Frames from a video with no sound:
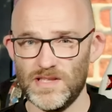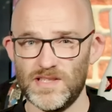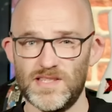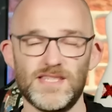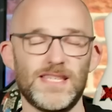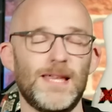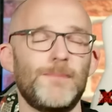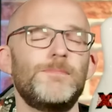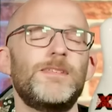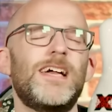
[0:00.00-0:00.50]

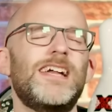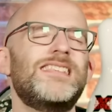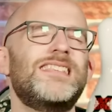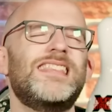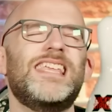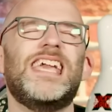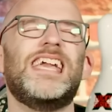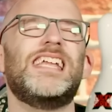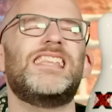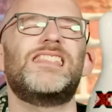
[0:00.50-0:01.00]

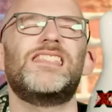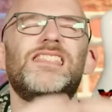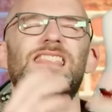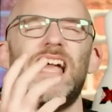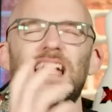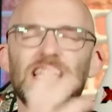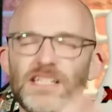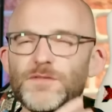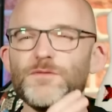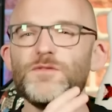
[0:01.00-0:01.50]
subtitling it
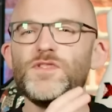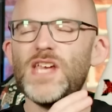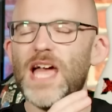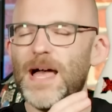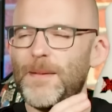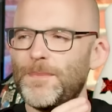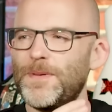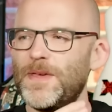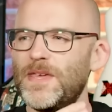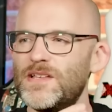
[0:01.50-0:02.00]
Night of
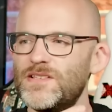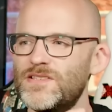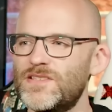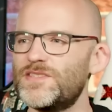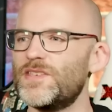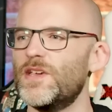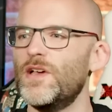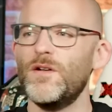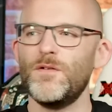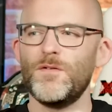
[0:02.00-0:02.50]

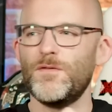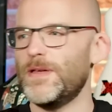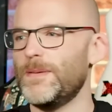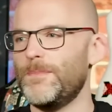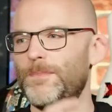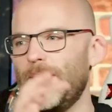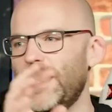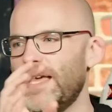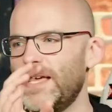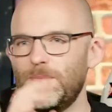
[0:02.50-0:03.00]
Champions for a
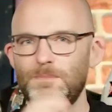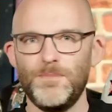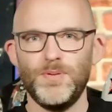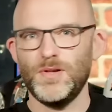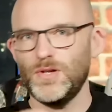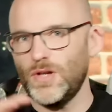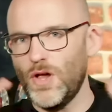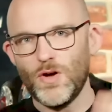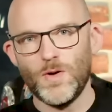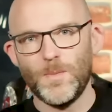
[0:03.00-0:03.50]
big
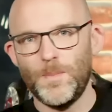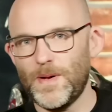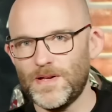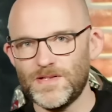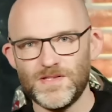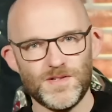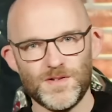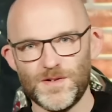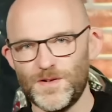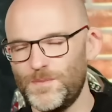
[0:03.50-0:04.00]

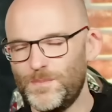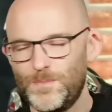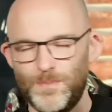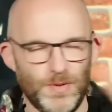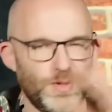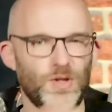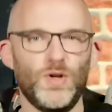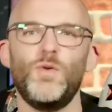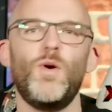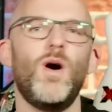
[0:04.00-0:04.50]
blockbuster blow